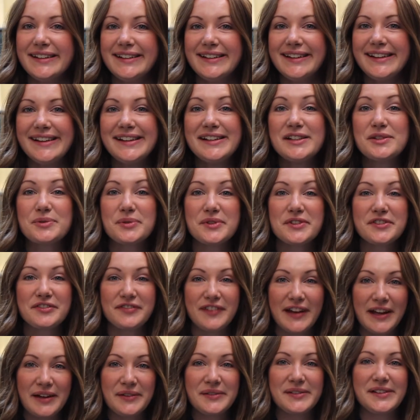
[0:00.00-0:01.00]
Leeds was
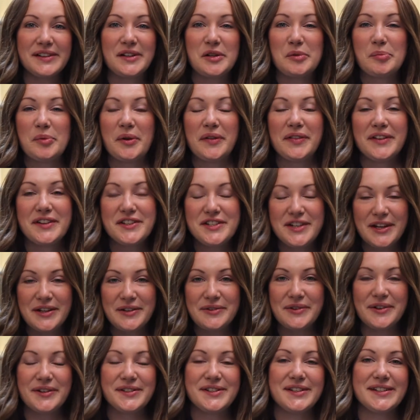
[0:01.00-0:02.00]
founded upon the
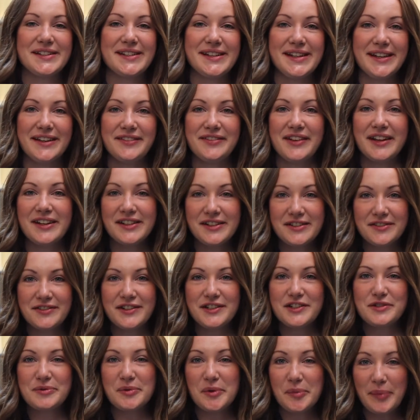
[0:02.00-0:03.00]
generosity of
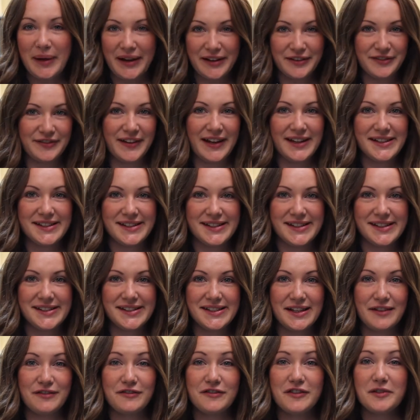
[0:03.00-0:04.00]
individual benefactors,
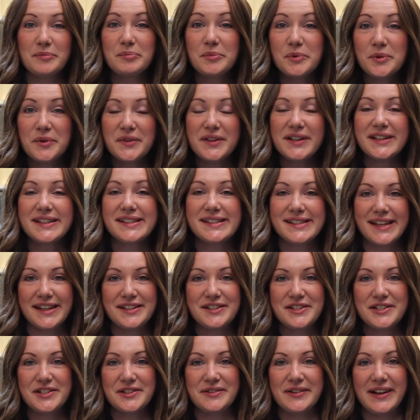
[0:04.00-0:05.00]
and for more than a
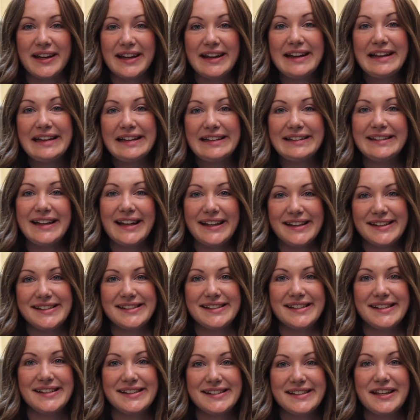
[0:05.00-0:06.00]
century,
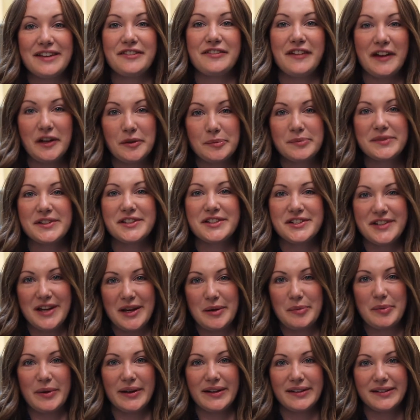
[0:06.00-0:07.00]
legacies have helped to shape